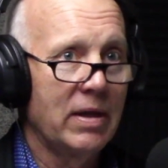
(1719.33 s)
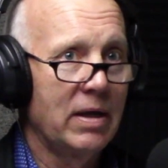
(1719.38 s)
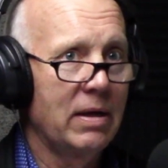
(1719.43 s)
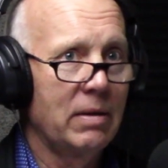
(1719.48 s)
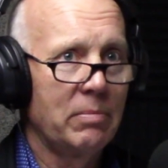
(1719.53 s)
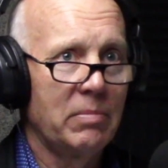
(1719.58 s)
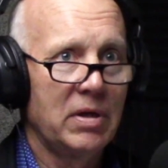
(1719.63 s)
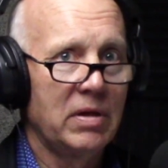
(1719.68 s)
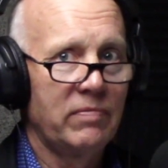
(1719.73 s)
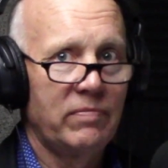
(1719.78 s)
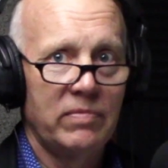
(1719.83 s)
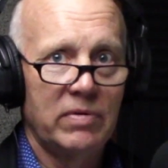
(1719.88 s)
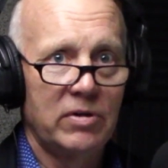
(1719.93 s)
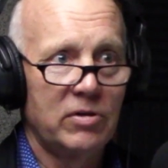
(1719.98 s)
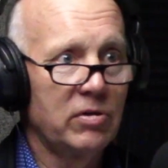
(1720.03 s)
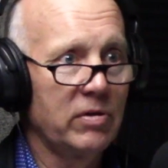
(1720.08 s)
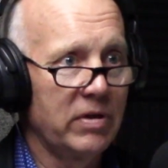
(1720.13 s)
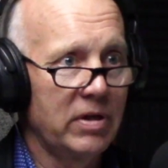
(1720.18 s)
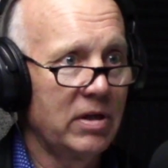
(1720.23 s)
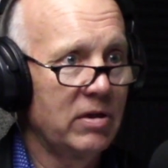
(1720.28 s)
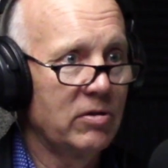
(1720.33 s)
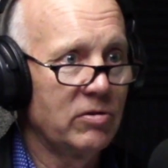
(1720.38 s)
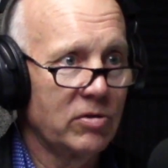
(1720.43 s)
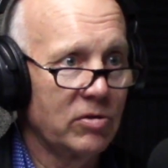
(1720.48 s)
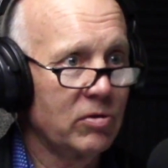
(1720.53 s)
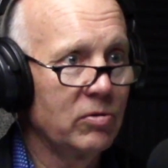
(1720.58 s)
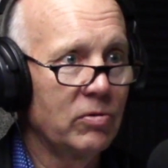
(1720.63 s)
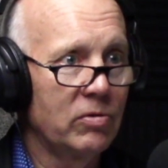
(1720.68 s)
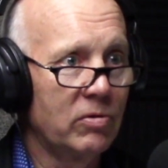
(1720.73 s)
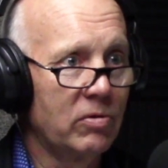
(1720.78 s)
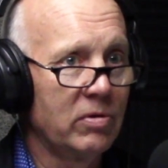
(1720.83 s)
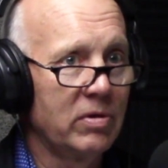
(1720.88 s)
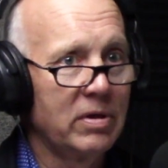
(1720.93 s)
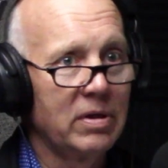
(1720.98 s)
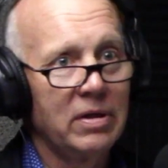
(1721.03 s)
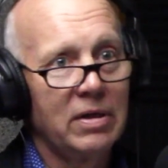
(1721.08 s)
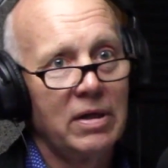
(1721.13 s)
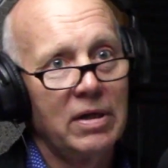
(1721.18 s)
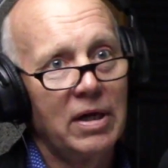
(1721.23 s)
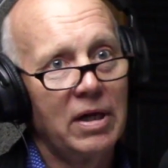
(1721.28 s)
I mean, until the end of school.
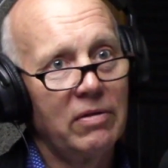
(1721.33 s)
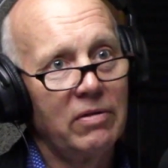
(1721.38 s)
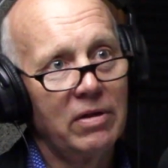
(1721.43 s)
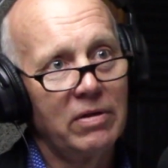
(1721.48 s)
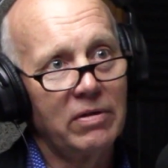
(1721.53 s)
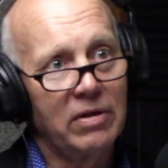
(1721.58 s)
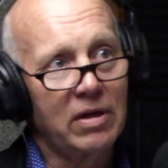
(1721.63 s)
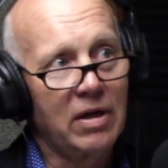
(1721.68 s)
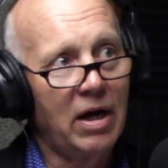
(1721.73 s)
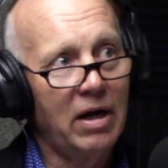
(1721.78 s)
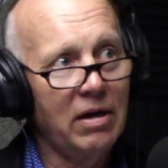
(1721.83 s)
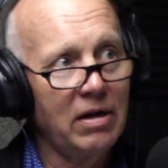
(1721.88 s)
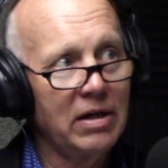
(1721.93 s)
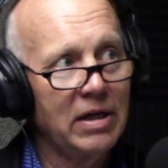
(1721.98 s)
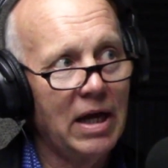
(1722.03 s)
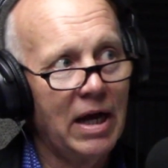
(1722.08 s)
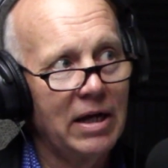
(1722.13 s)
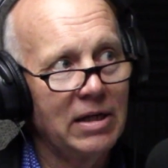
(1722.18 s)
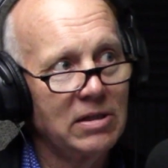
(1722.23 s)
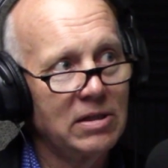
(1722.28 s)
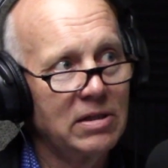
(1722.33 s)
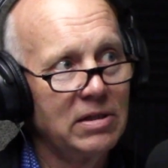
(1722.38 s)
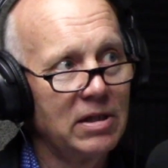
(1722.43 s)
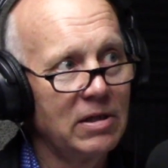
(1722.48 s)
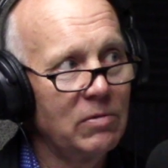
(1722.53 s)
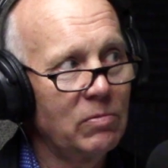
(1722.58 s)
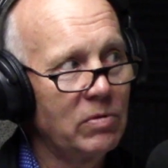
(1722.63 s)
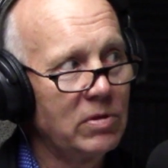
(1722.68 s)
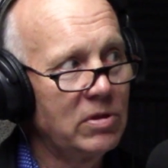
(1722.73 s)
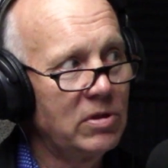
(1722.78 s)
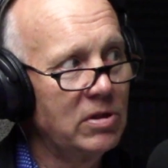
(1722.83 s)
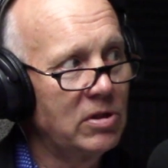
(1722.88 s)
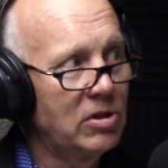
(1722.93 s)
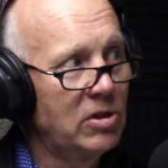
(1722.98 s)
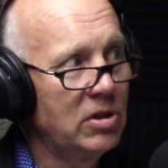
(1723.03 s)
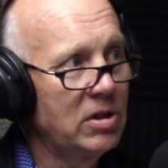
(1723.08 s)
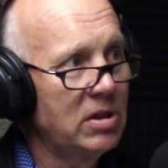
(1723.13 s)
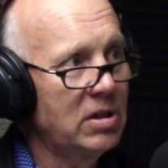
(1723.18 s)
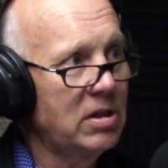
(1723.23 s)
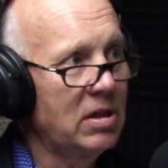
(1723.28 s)
And then the Conley ISD, which is
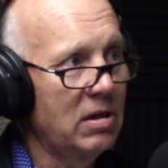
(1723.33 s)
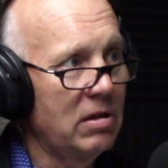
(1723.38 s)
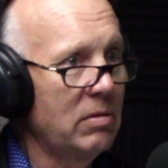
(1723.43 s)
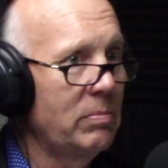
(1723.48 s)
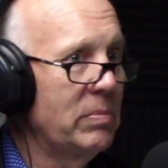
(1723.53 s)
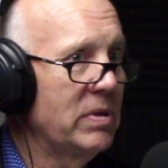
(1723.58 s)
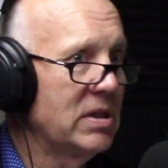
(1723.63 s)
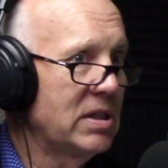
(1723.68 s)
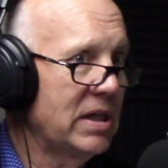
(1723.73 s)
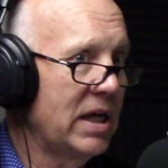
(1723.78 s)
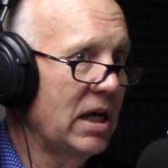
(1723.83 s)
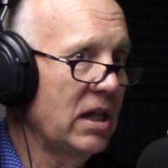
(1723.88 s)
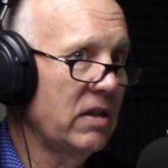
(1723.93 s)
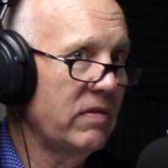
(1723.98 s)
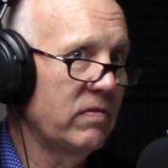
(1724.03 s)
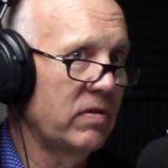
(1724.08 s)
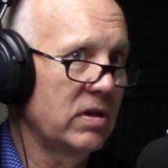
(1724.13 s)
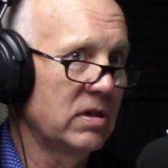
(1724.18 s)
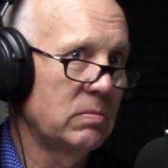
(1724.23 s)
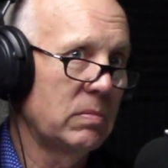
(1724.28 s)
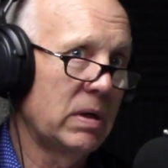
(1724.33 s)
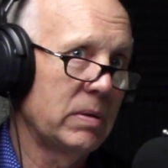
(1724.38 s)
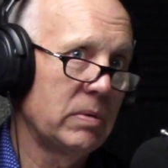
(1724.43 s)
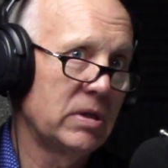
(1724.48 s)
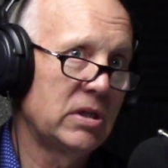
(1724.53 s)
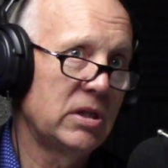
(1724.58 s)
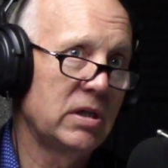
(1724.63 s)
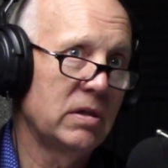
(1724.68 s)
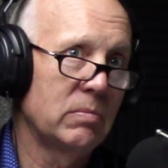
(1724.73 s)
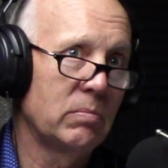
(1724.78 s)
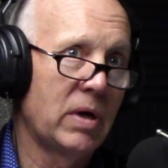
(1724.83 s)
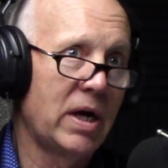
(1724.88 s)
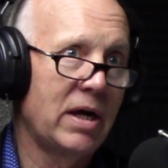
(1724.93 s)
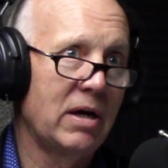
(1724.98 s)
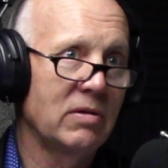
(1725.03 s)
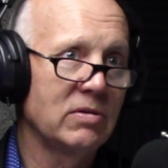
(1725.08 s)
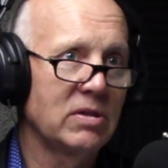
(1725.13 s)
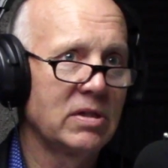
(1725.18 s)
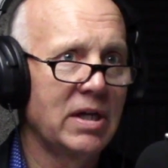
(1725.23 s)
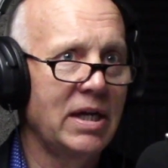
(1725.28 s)
just a little bit south of us, maybe 10
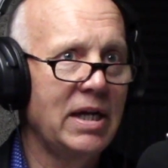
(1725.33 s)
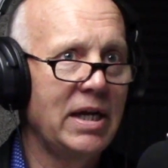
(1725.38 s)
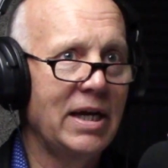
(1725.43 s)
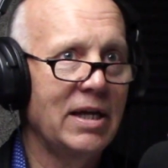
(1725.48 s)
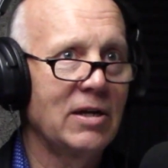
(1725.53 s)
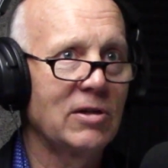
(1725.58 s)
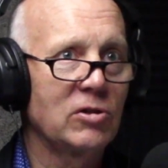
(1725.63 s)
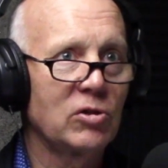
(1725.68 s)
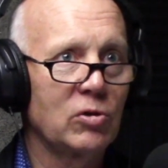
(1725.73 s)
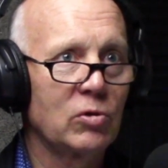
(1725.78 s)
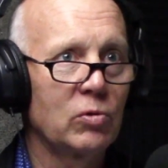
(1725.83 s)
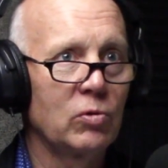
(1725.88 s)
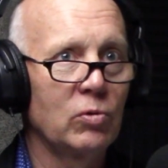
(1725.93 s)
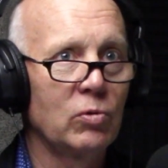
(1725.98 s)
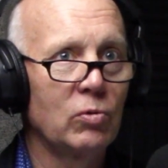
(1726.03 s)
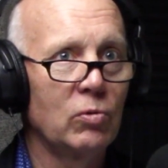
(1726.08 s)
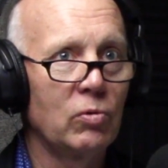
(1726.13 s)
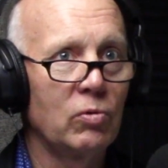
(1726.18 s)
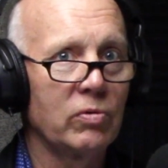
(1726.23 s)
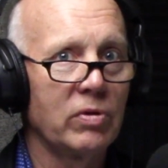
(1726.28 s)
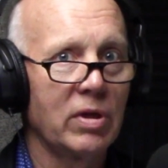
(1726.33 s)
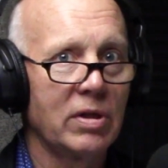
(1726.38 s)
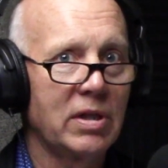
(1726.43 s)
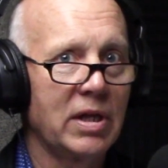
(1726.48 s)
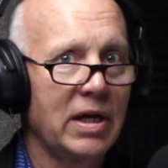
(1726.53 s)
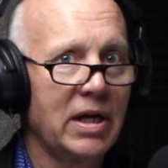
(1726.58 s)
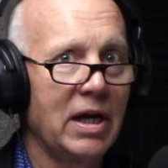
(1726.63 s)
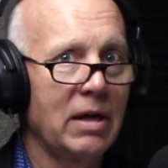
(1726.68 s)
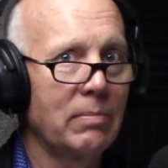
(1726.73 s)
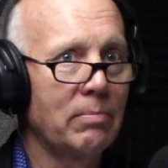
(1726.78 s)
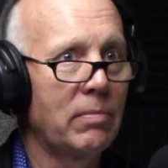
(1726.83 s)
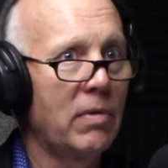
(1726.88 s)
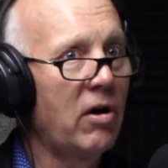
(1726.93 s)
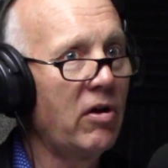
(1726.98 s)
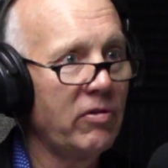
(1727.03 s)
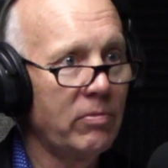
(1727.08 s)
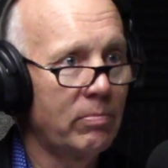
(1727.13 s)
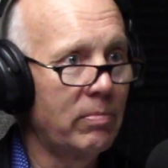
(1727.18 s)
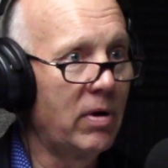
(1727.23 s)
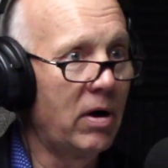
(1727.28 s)
miles, they had a school that they had
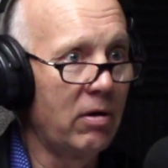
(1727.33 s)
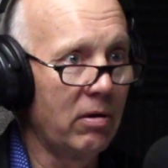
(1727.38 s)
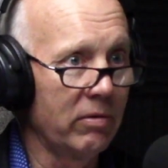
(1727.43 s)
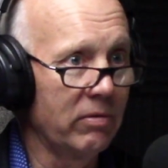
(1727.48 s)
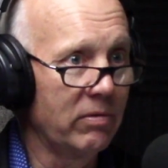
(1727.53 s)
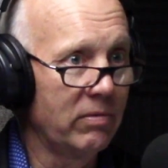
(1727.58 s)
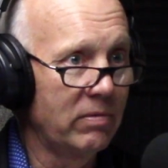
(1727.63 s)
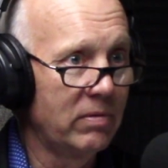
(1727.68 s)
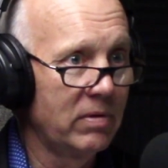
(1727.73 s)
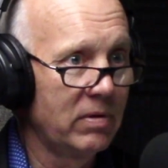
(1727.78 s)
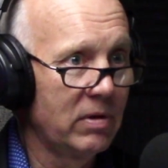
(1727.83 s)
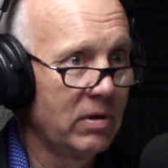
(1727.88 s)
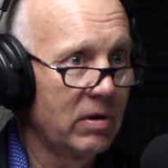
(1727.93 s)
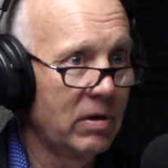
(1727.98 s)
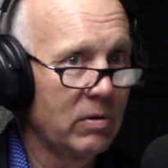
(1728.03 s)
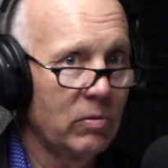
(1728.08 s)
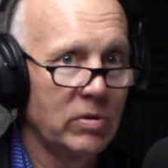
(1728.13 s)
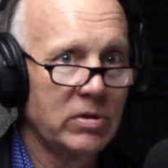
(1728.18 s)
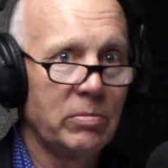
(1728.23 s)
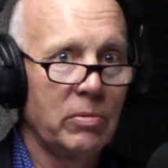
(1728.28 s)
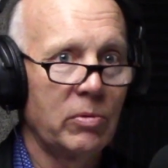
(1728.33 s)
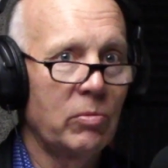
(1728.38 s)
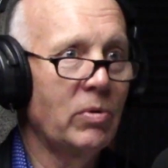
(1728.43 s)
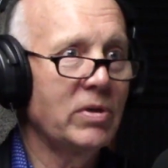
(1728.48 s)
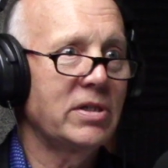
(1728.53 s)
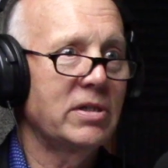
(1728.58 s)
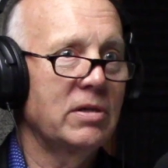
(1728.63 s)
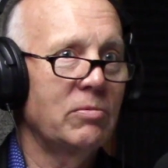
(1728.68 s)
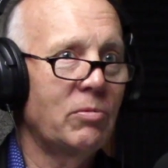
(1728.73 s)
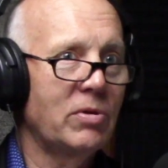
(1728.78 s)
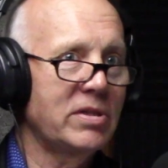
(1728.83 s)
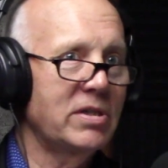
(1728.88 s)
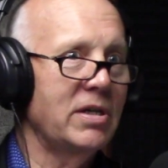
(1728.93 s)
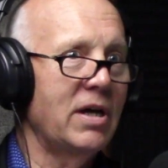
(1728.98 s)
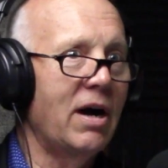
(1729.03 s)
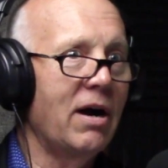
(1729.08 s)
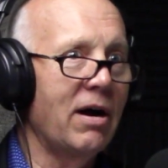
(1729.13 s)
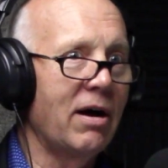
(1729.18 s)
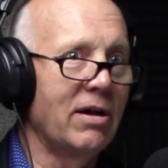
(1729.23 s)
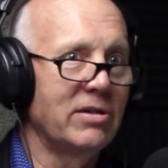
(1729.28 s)
mothballed, which, I mean, what's the
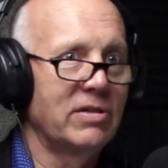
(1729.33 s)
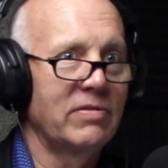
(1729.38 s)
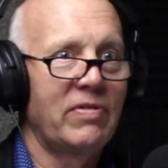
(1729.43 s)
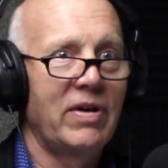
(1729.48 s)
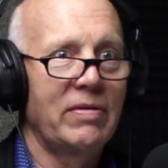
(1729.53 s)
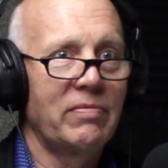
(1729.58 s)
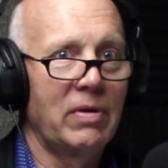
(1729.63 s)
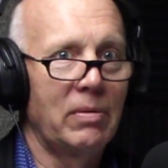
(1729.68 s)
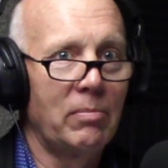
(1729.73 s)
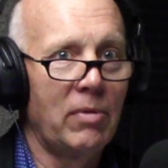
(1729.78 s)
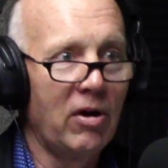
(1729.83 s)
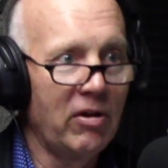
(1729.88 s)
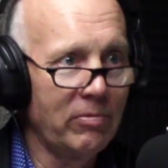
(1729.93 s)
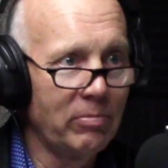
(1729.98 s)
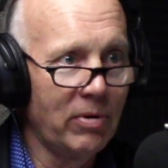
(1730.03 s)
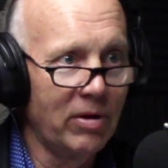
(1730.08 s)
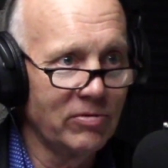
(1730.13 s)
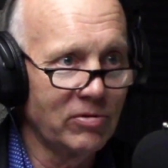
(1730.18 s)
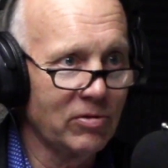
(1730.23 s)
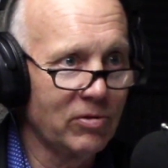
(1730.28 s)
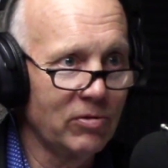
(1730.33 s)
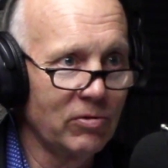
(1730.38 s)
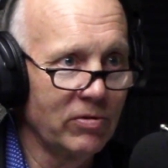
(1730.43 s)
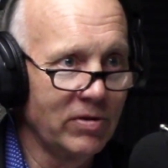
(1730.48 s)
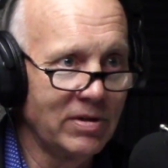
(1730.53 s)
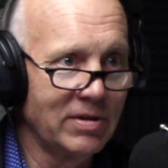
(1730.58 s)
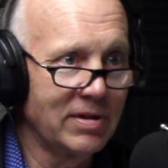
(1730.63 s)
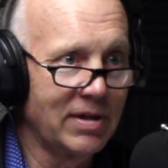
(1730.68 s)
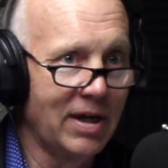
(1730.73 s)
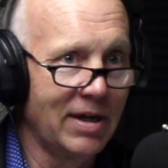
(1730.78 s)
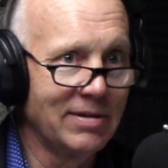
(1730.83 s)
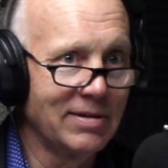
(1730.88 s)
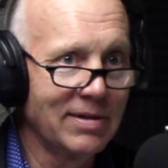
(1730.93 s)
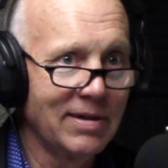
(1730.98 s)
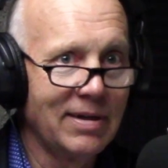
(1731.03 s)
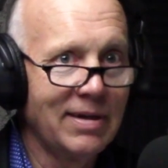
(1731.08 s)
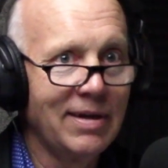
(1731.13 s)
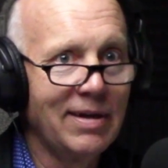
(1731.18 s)
odds of having a mothballed school these days?